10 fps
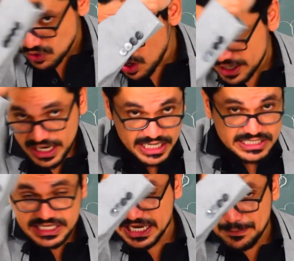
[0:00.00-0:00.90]
are
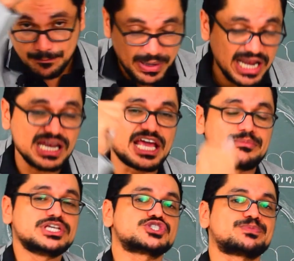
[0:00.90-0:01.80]
cerebral
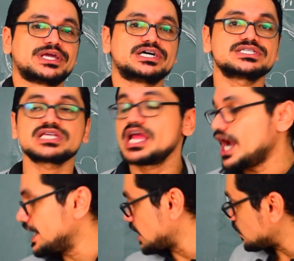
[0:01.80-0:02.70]
hemispheres,
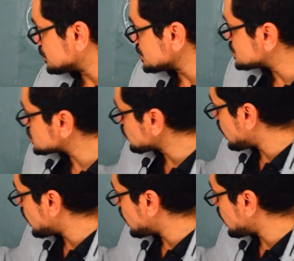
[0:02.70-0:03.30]
and now these two